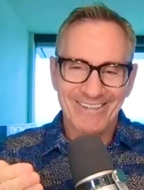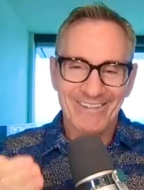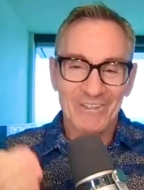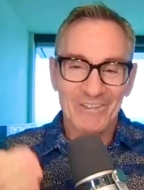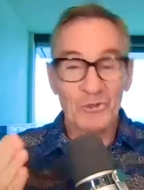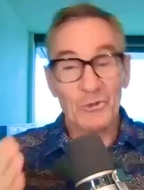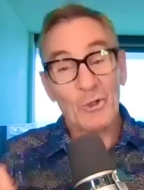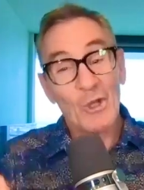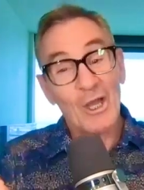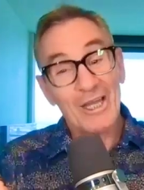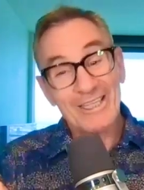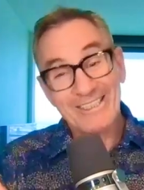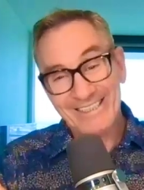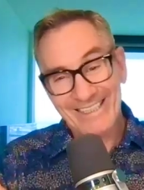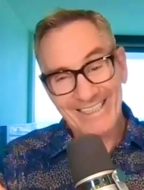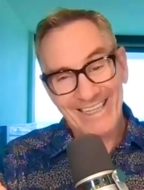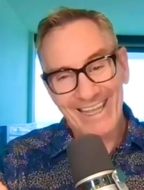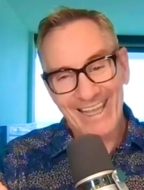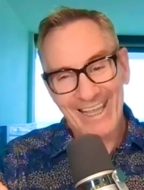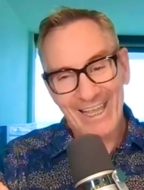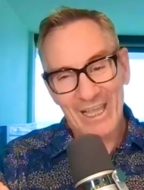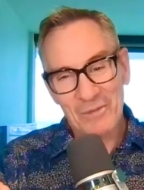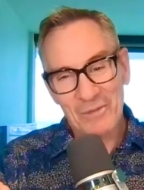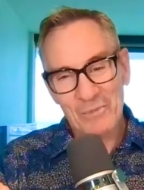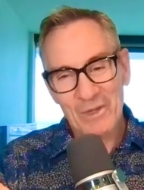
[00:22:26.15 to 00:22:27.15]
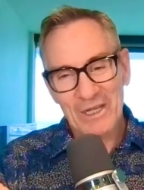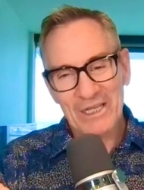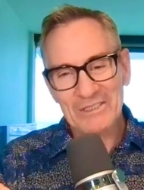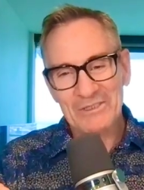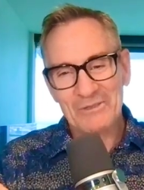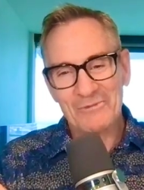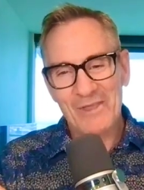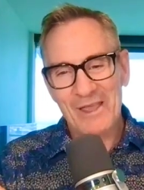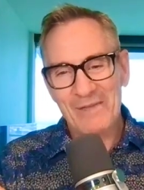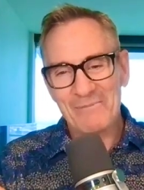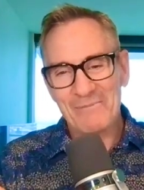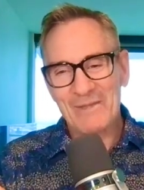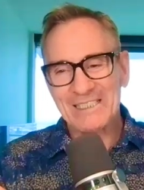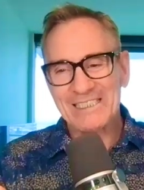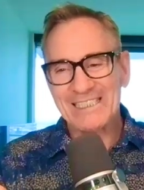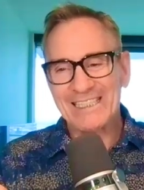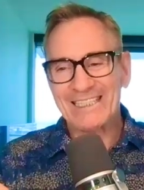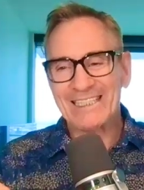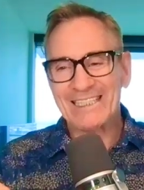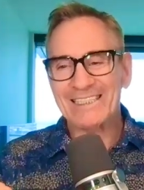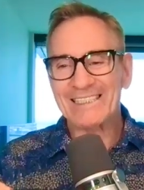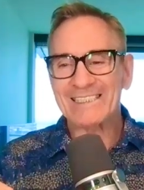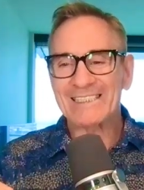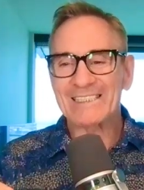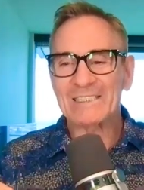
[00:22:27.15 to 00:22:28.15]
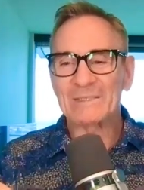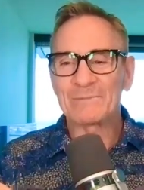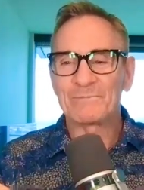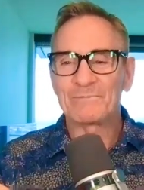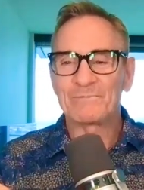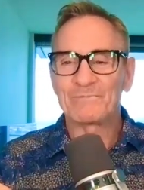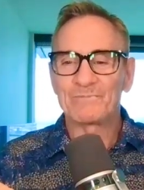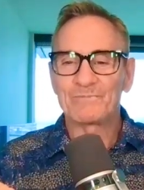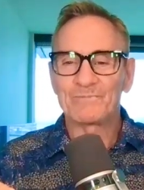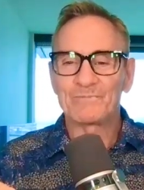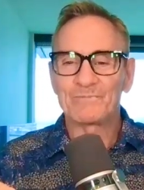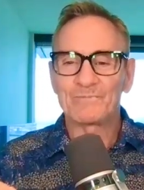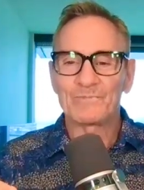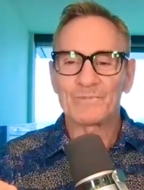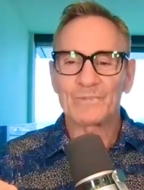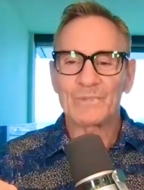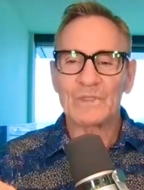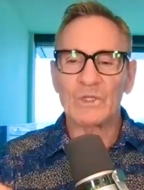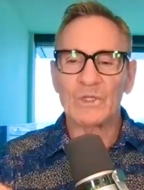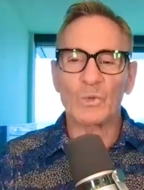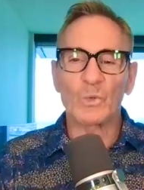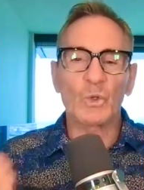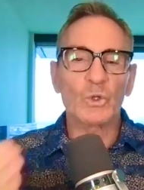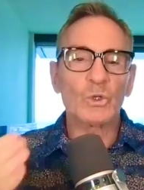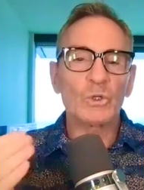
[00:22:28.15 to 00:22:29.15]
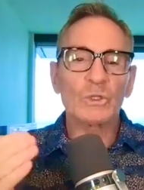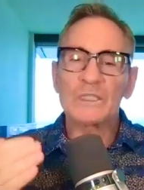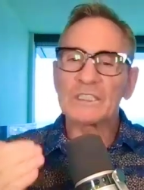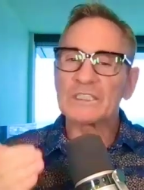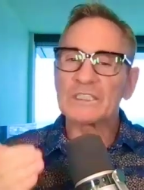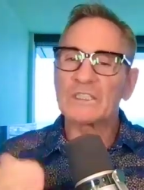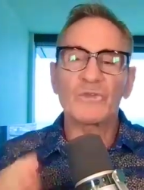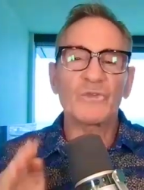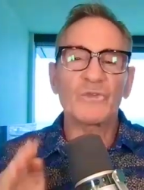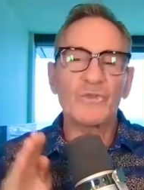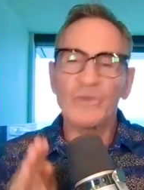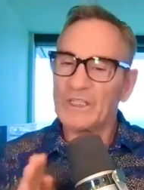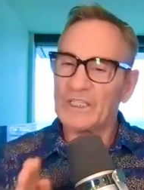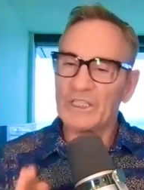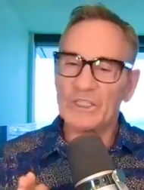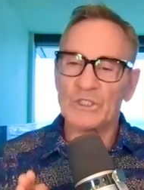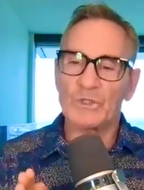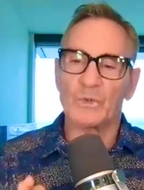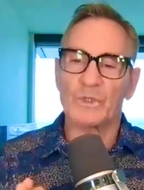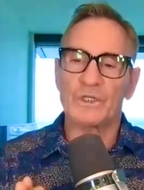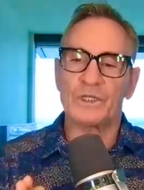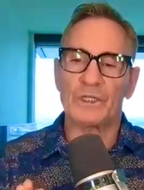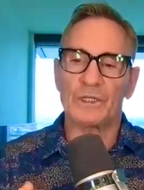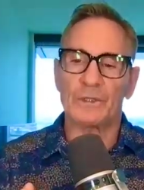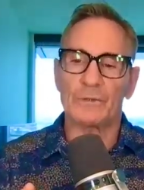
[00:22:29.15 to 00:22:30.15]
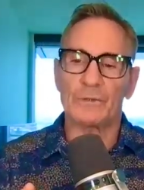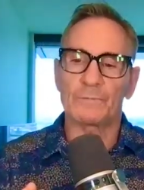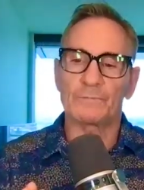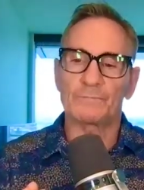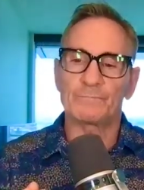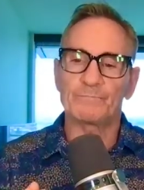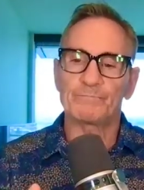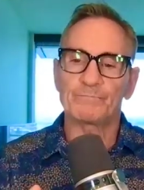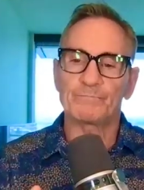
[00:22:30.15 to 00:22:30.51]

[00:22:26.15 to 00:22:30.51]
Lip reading: You're not decaying because of that messiness. The world isn't finished with you.